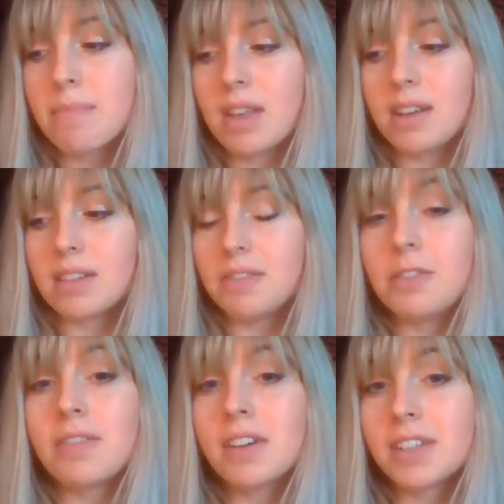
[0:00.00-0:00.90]
And if
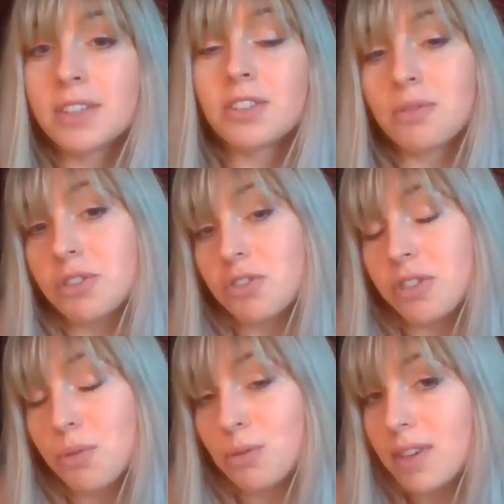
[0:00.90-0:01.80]
you follow your intuition,
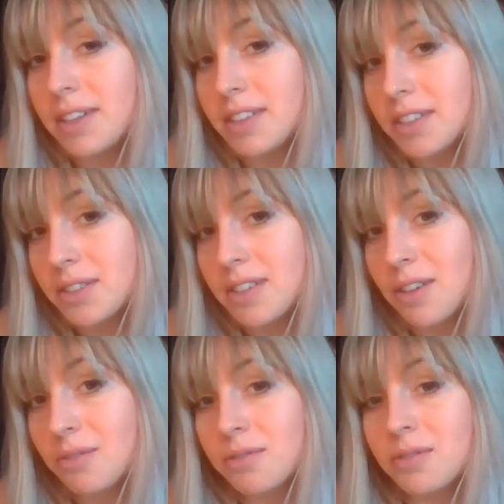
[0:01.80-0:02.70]
you will find it
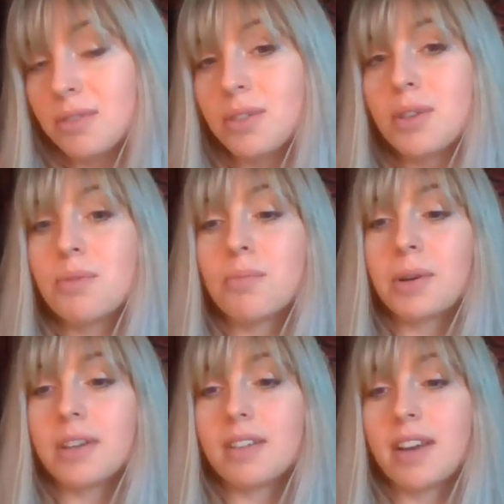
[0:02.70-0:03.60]
yourself.
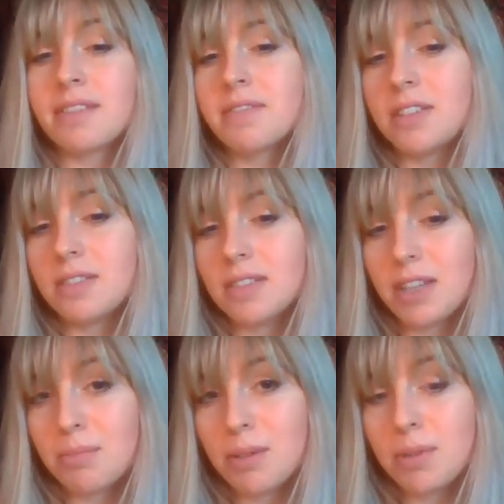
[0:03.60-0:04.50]
But I feel
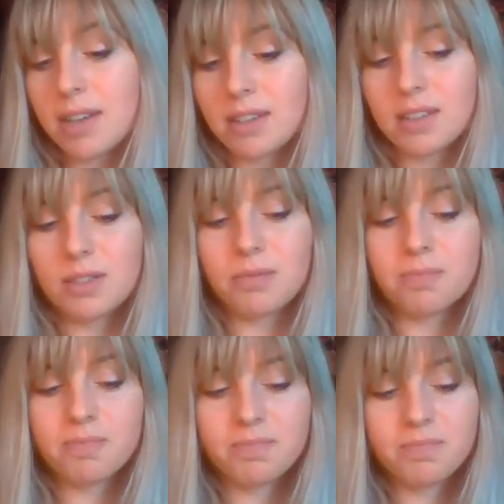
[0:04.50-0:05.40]
like maybe I could
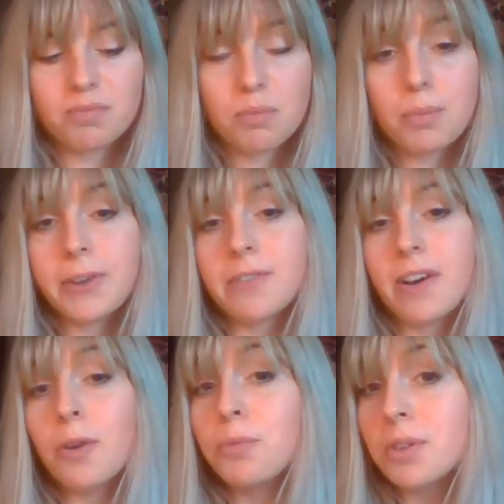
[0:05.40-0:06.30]
be of
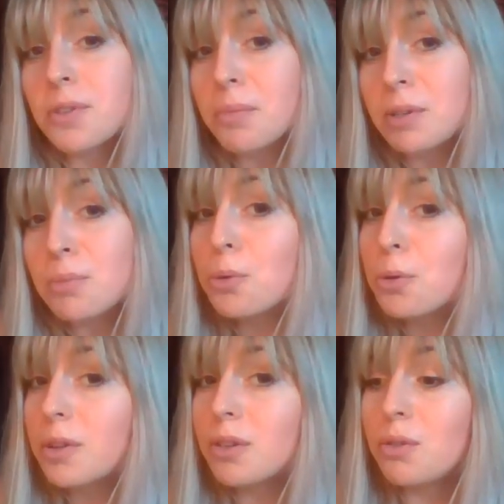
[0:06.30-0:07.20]
help to some
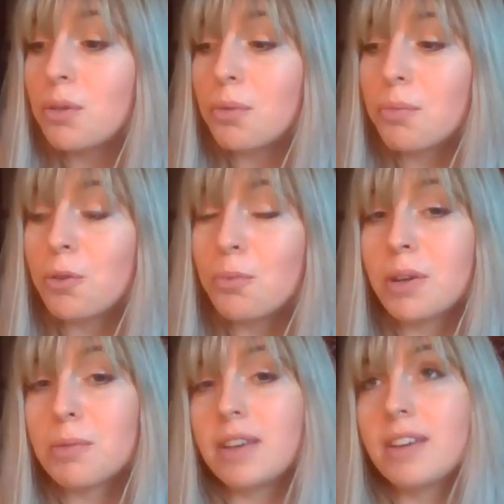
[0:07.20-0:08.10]
people who
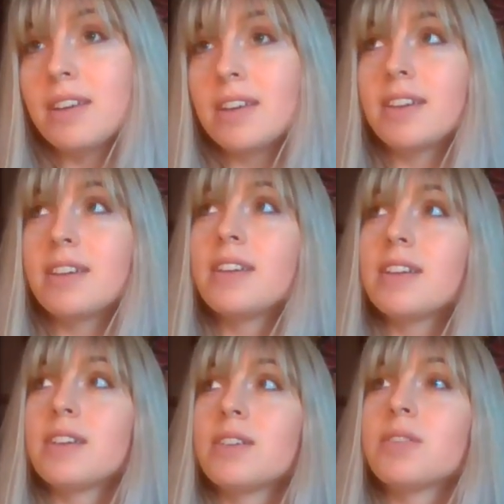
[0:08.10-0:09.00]
maybe
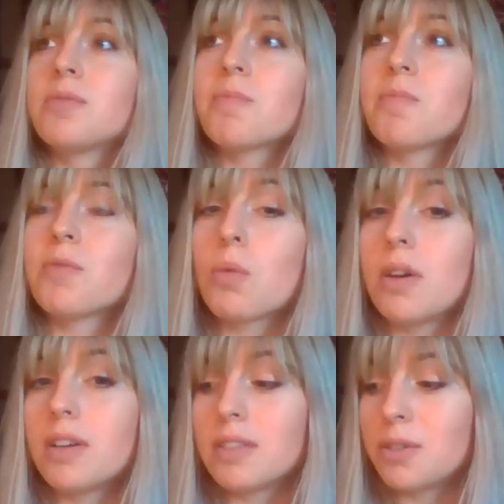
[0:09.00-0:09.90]

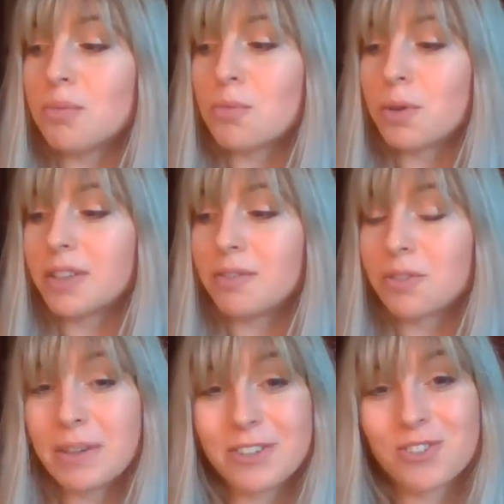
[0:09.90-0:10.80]
want a little more
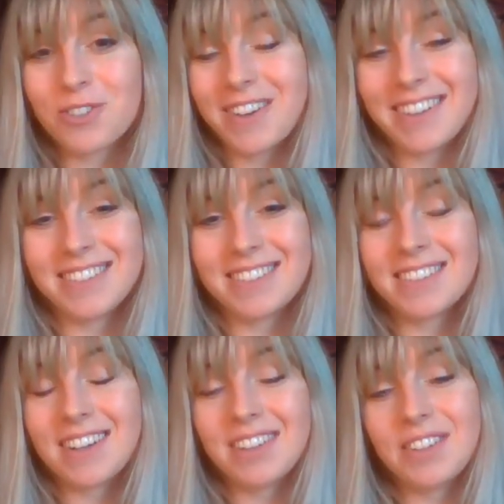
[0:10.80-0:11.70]
information
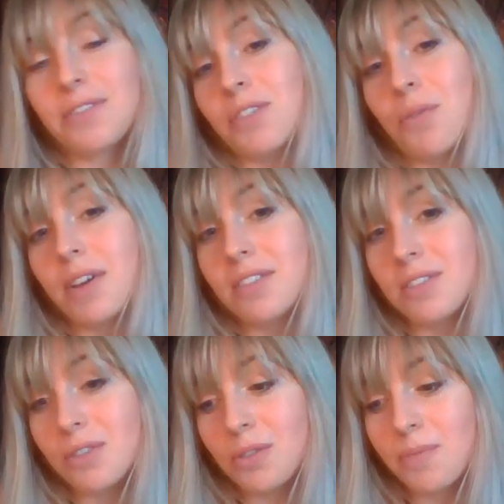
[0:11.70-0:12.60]
on different ways
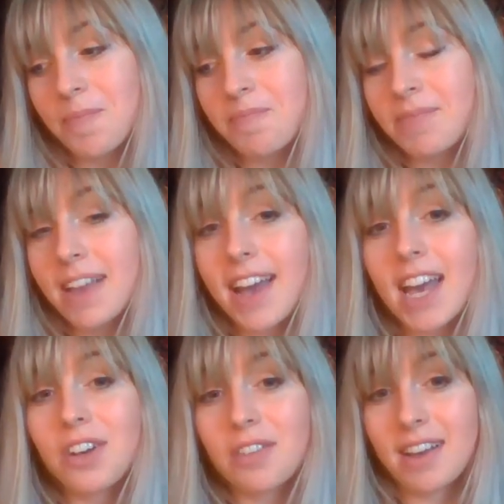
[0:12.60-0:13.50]
to
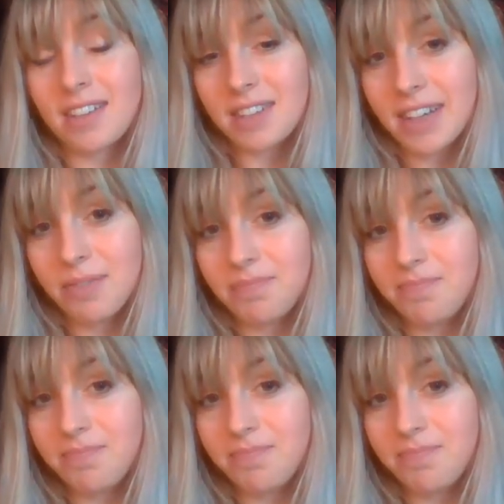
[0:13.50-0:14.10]
anchor that light.